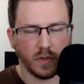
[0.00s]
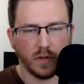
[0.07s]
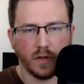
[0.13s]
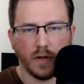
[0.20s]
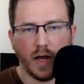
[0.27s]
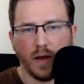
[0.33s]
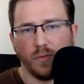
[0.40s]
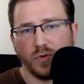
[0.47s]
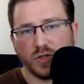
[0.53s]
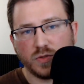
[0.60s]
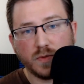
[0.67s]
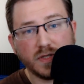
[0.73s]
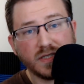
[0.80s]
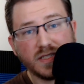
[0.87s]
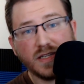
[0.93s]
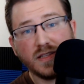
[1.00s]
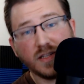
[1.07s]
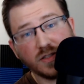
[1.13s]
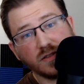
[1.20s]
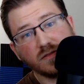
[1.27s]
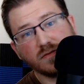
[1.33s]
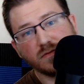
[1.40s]
I wish we'd seen
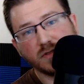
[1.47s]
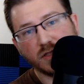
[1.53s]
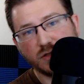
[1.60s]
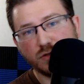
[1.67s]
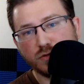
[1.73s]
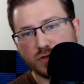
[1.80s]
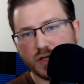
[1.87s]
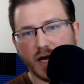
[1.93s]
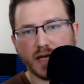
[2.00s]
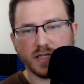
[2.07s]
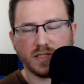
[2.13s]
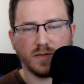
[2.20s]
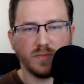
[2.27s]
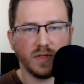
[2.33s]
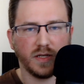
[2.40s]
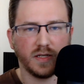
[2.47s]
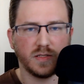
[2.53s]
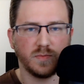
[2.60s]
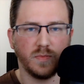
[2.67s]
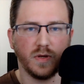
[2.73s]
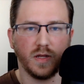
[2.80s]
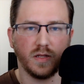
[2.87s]
the two Jai siblings, but